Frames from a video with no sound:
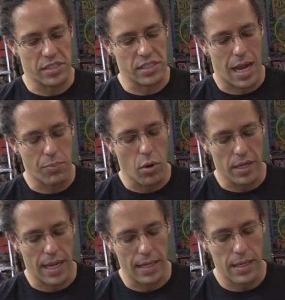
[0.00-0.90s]
just stop
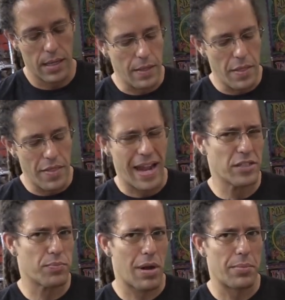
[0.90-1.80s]
working. That
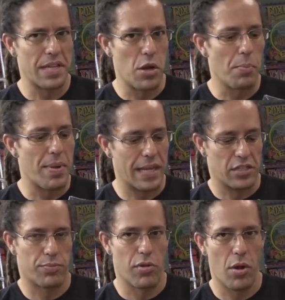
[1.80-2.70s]
is probably your
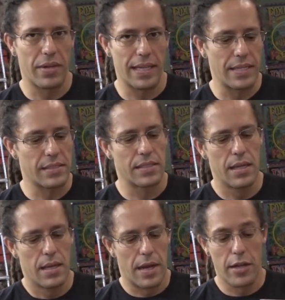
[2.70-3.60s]
biggest pro to these.
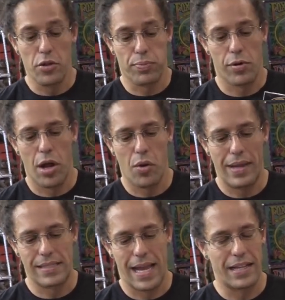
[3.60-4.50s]
Another pro
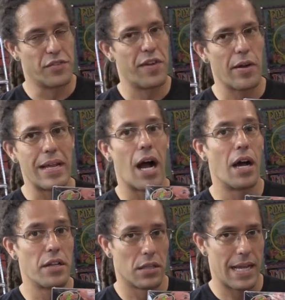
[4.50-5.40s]
is that it's very
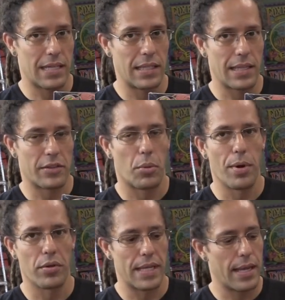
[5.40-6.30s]
unlikely that they'll
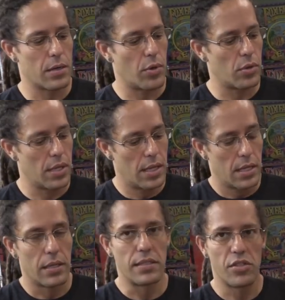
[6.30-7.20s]
burn the animal.
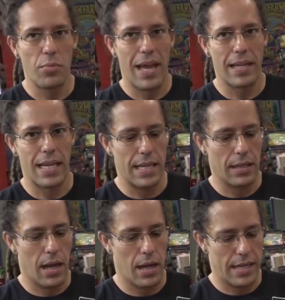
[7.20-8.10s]
The ZoomEd
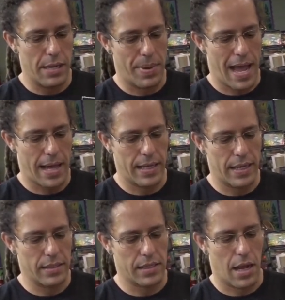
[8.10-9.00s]
heat pad
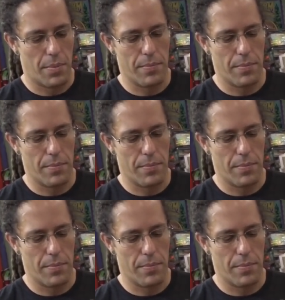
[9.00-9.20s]
is,